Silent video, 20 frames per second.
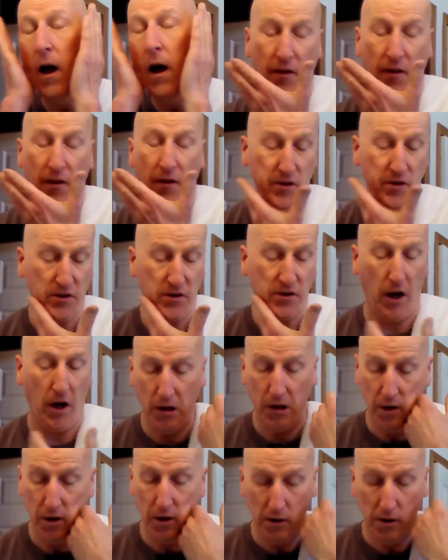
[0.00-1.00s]
Just a
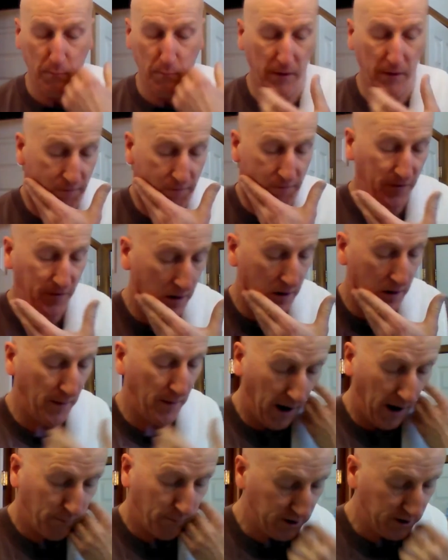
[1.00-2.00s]
little bit of
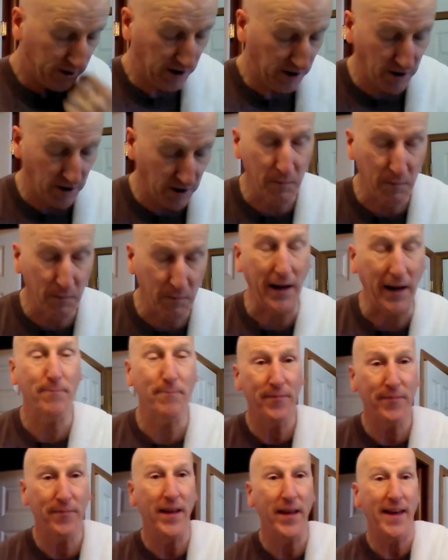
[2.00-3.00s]
feedback, which tells me
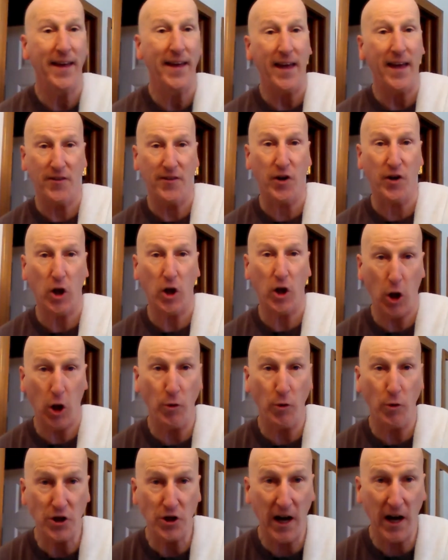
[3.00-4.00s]
it's a
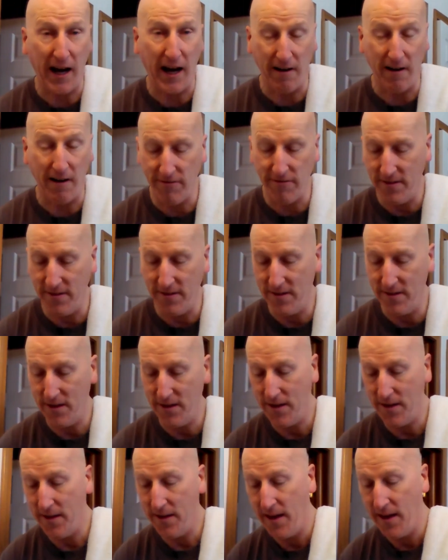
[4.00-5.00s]
close shave
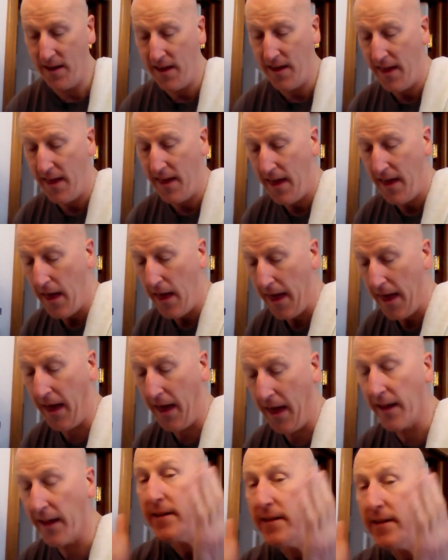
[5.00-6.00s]

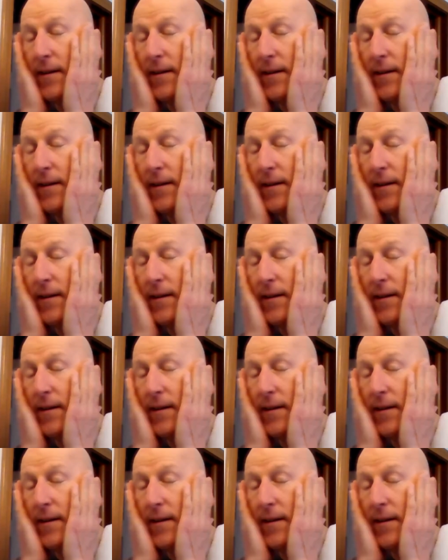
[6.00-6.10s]
and